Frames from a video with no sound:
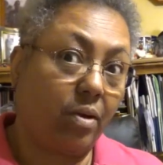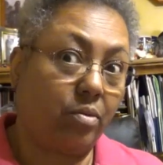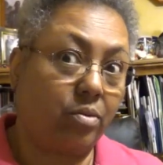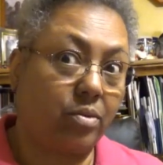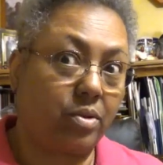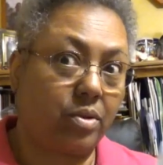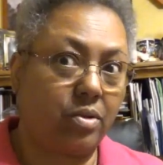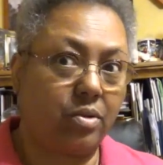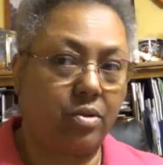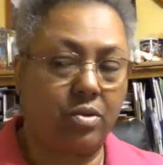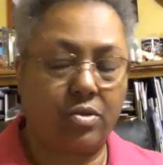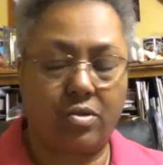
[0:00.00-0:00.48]

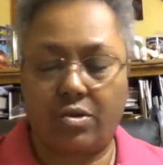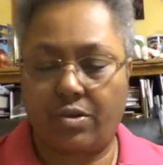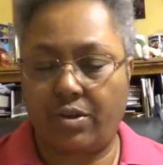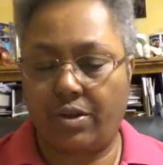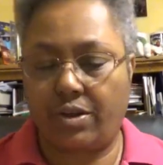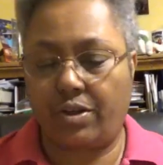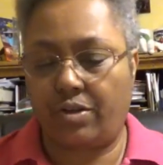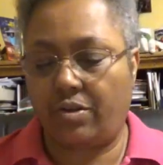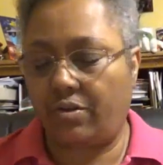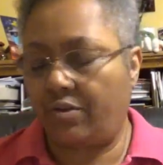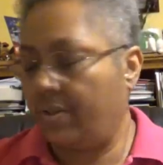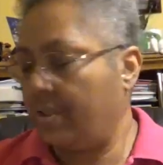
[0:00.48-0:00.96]
was the story
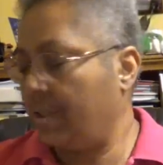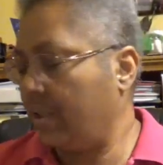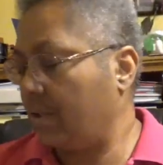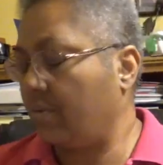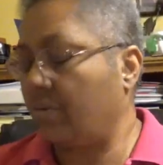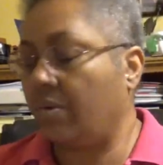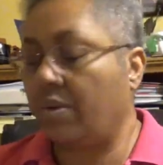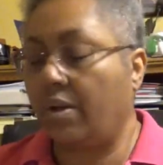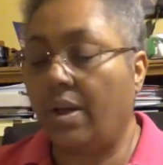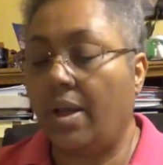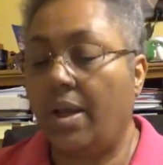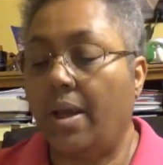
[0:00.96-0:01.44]
on this
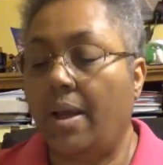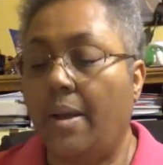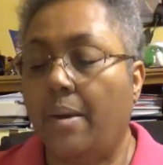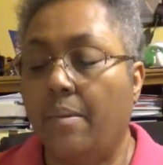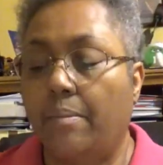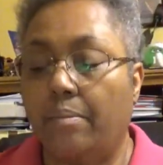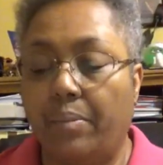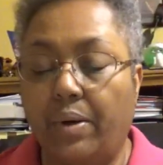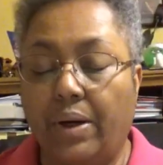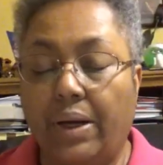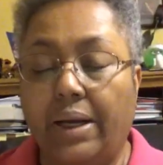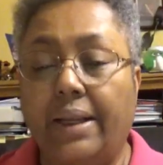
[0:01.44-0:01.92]
one.
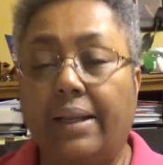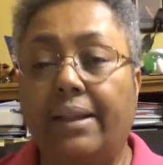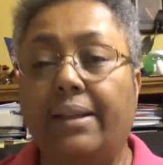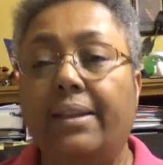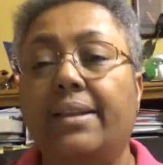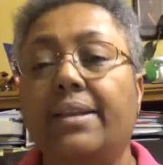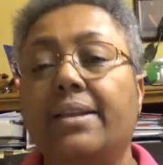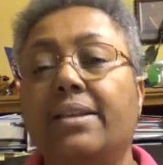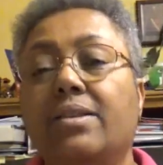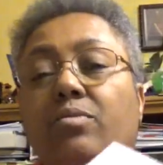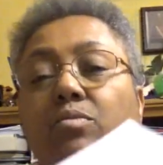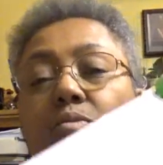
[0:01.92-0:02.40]
But
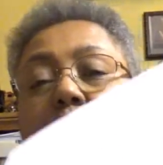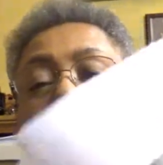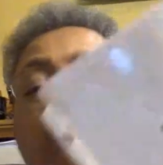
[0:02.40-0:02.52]
this will